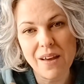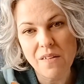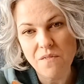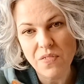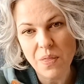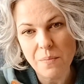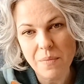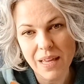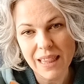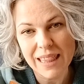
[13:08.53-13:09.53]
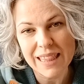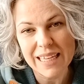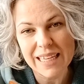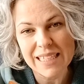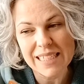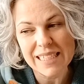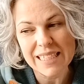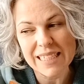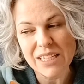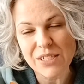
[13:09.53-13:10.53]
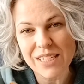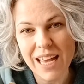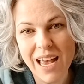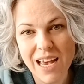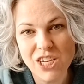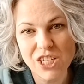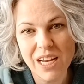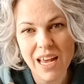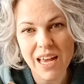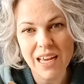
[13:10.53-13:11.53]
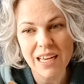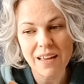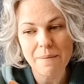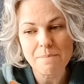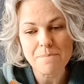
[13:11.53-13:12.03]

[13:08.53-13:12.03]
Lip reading: of the month, there's a hashtag,